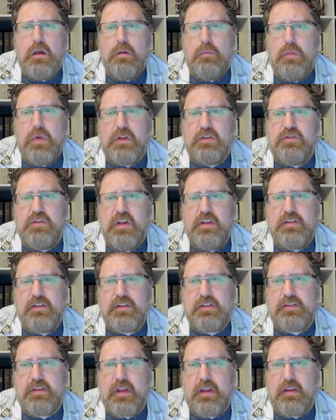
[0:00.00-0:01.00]
But Jesus
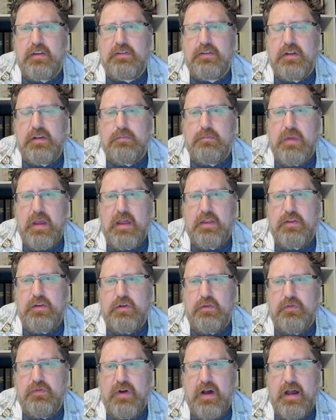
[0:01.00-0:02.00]
says in Matthew
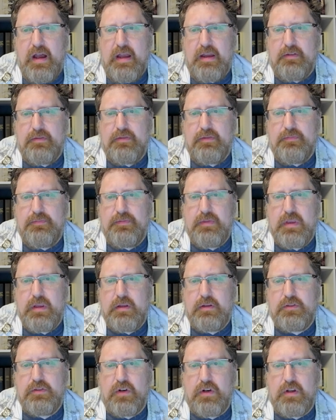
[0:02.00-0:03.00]
five,
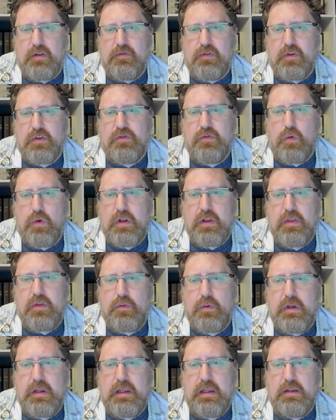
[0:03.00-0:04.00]
starting in verse
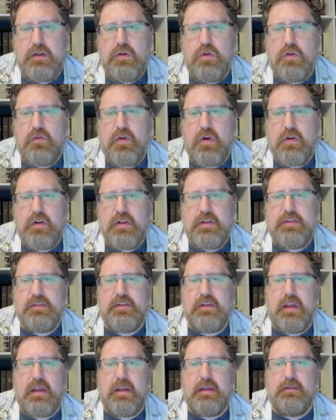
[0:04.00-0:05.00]
forty-three, "You have heard it
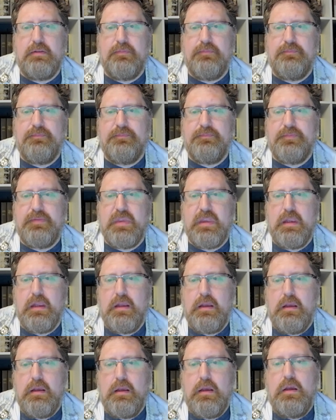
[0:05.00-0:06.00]
said,
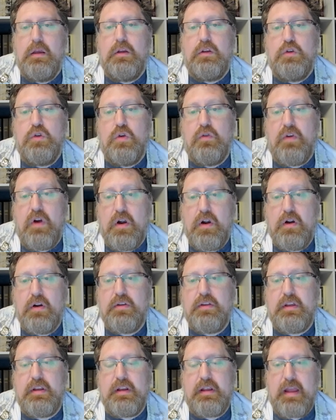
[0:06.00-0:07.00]
you have heard
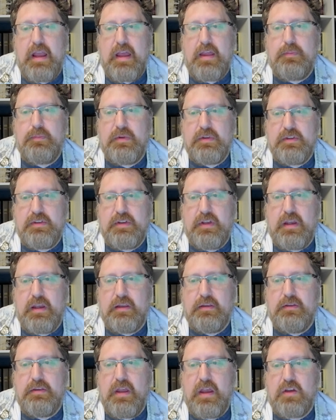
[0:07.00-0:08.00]
that it hath been
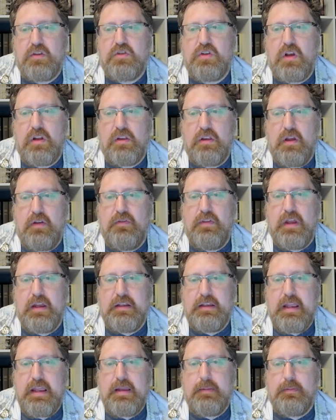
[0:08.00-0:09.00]
said, thou shalt love thy
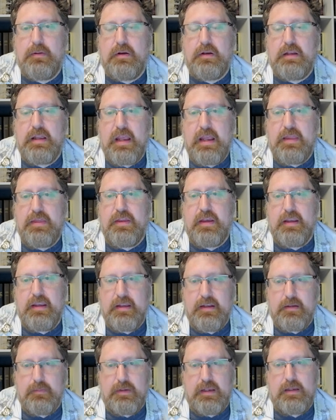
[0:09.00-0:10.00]
neighbor and hate thy
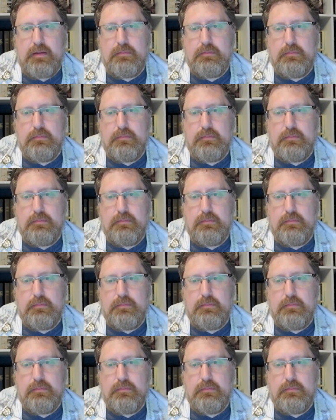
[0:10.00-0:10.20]
enemy."